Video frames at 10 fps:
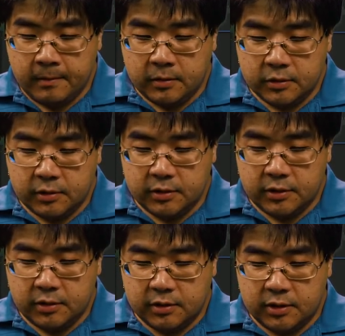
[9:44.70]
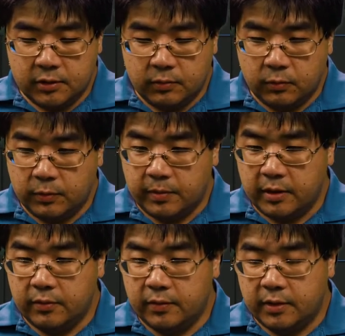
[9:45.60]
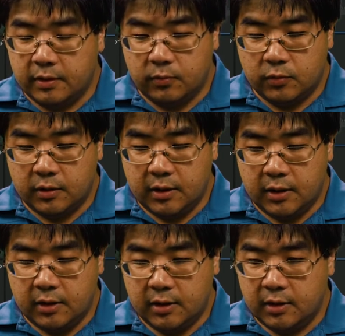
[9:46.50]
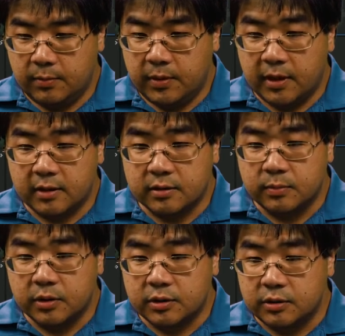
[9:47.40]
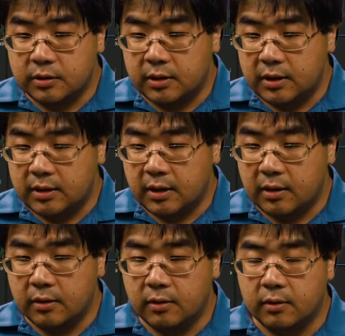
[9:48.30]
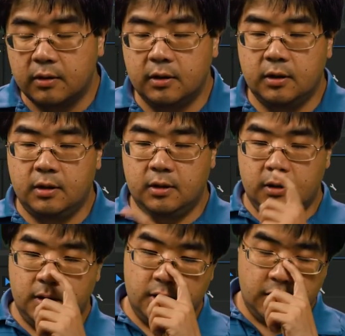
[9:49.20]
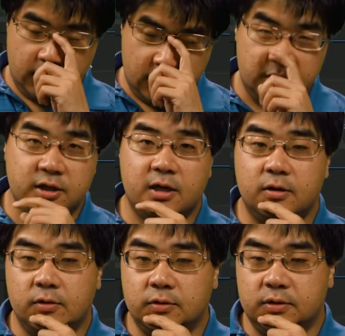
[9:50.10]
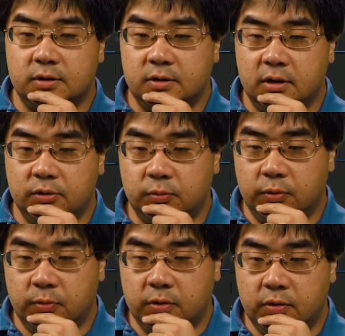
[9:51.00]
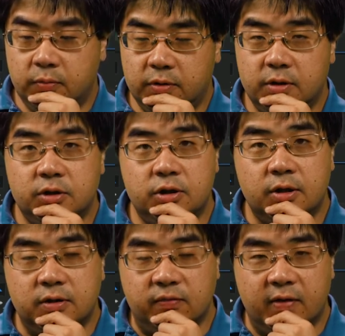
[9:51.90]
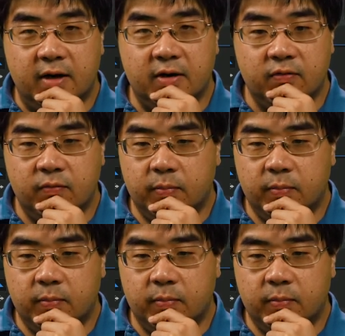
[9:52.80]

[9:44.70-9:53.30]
So as you can see, when we play with it, we're not getting back as much detail in the shadows as we were with the GH5.